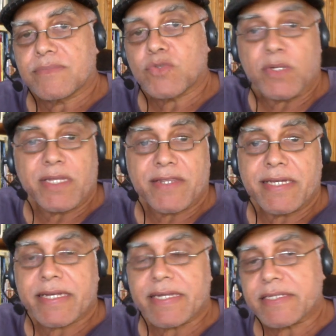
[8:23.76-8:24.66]

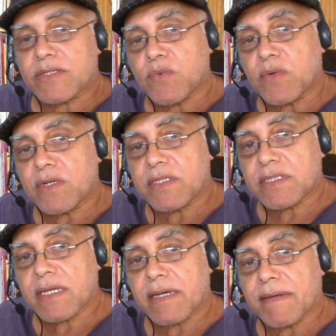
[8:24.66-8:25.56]
23 at least,
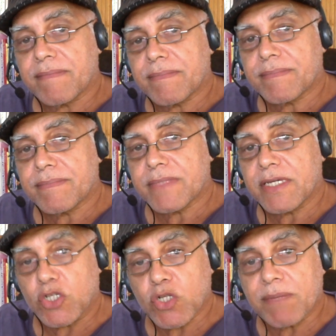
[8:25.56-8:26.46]
was in
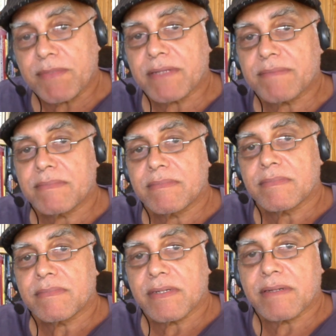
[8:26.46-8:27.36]
a sugar mill.
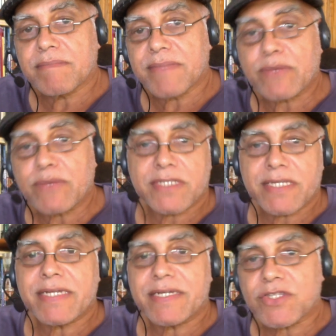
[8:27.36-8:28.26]
That was
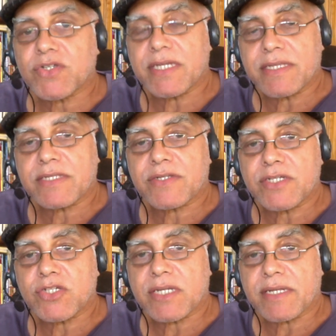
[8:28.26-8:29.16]
the industry in this
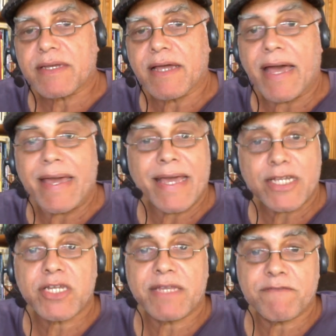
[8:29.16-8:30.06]
region. I
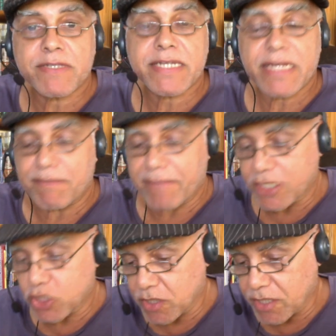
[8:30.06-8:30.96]
actually physically
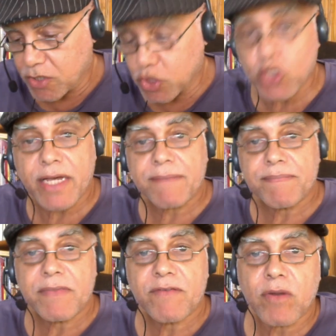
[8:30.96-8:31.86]
made sugar
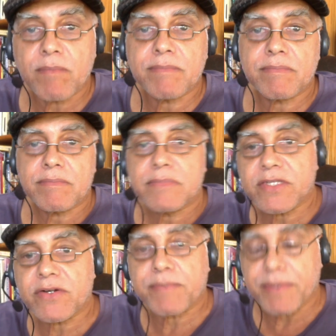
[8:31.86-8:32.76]
from
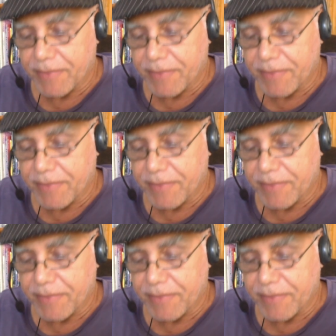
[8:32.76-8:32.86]
syrup.